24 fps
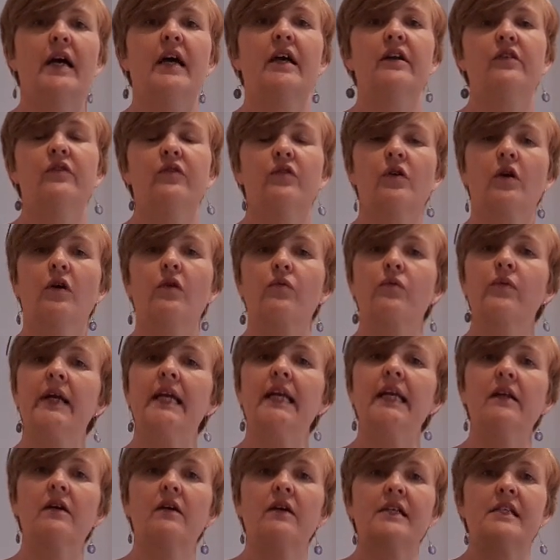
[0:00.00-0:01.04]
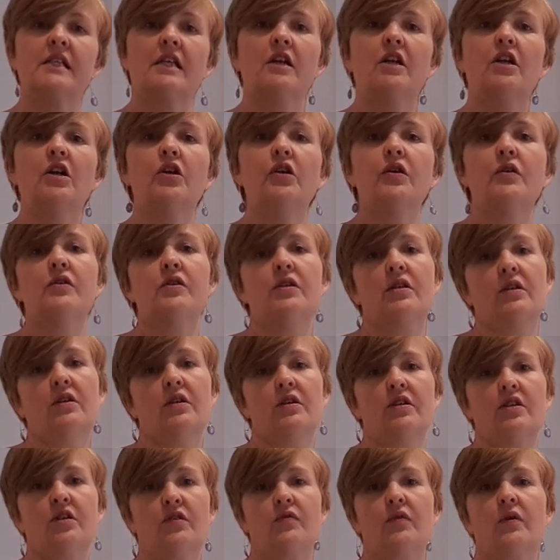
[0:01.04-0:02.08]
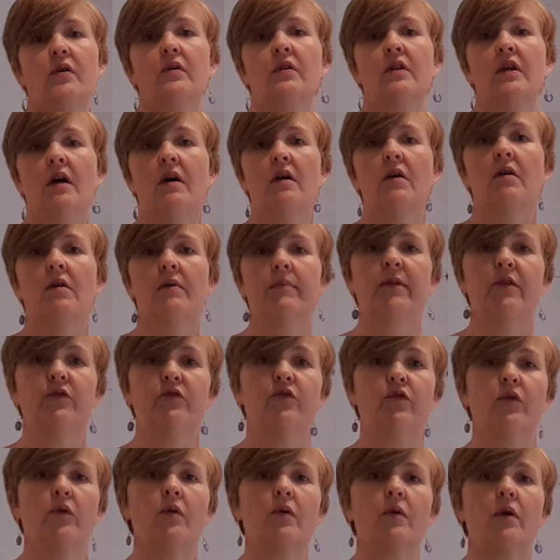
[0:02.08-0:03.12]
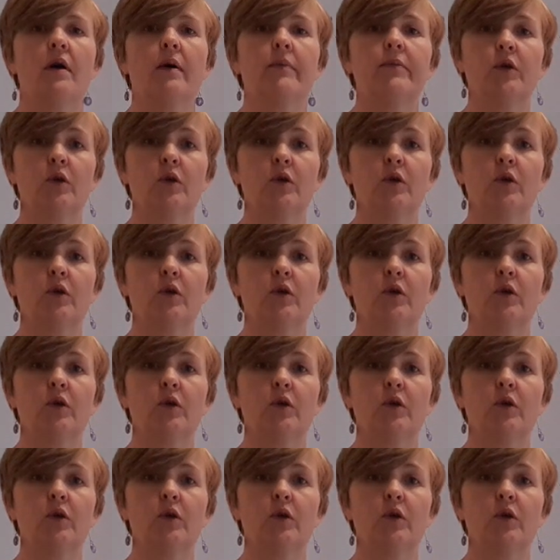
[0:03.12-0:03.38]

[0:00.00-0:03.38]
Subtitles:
you've got a really nice looseness through the arm and forearm.